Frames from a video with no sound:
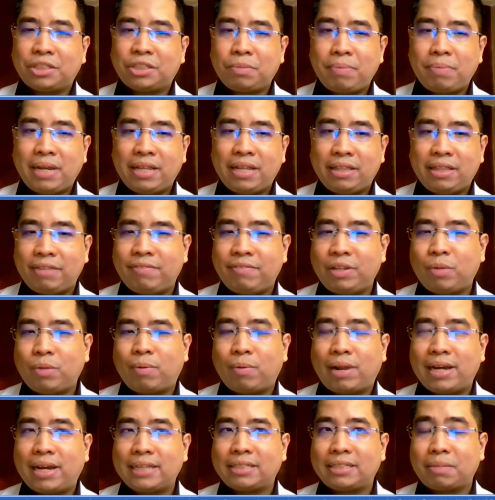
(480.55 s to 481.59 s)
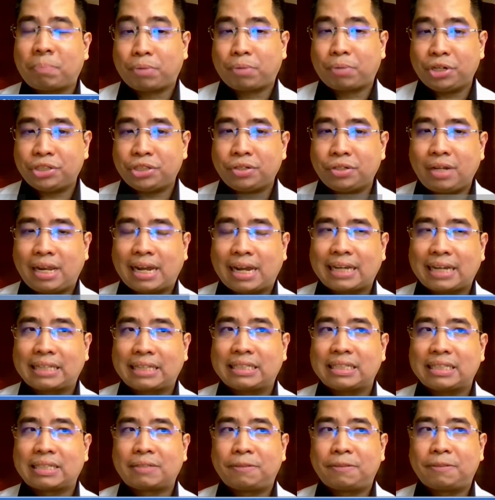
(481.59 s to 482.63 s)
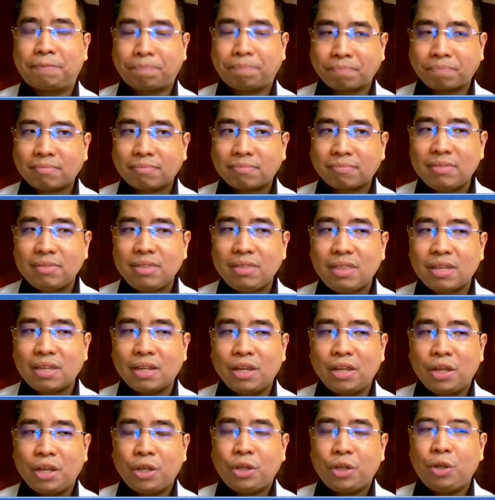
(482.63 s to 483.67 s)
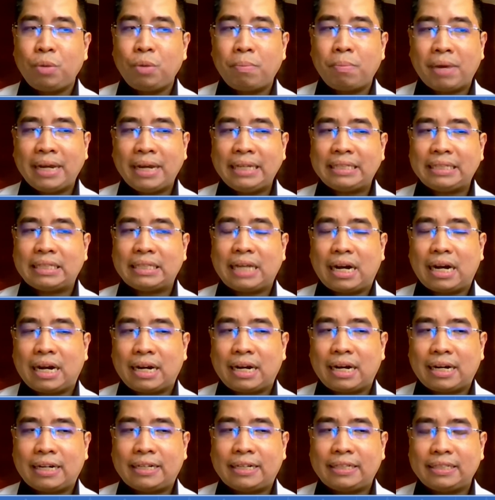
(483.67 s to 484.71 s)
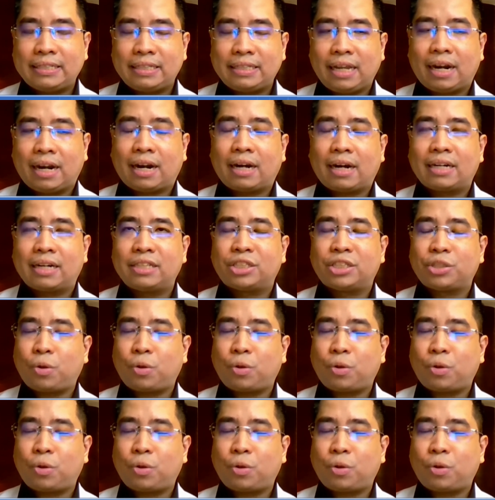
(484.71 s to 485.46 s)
be individualized and personalized. No? You might, there are so